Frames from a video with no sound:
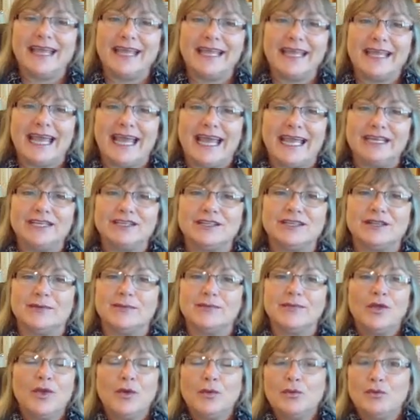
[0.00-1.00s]
Engage
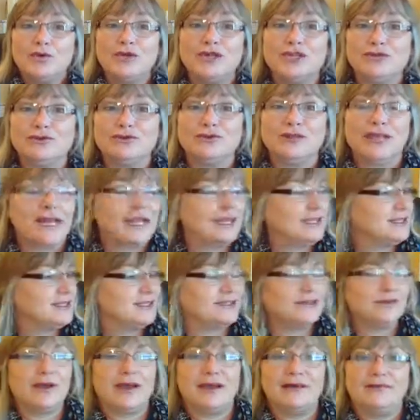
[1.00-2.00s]
them. Would you like
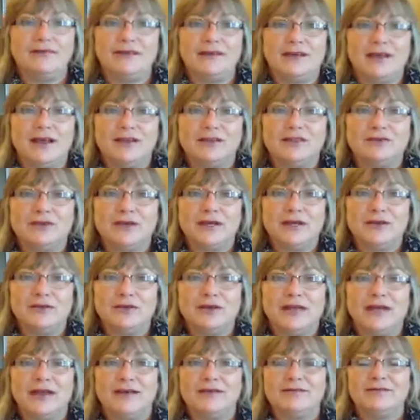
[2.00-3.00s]
to have a drink?
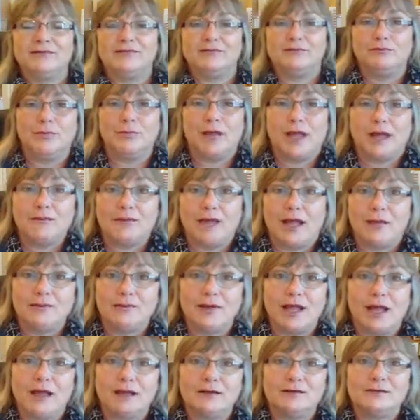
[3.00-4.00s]
We have blah, blah,
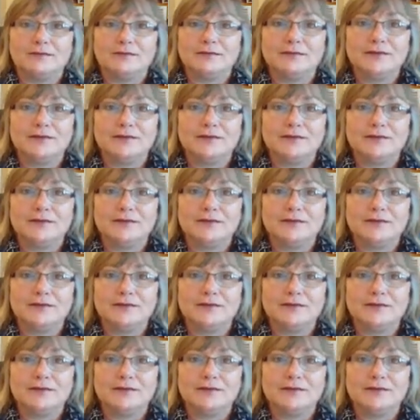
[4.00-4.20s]
blah.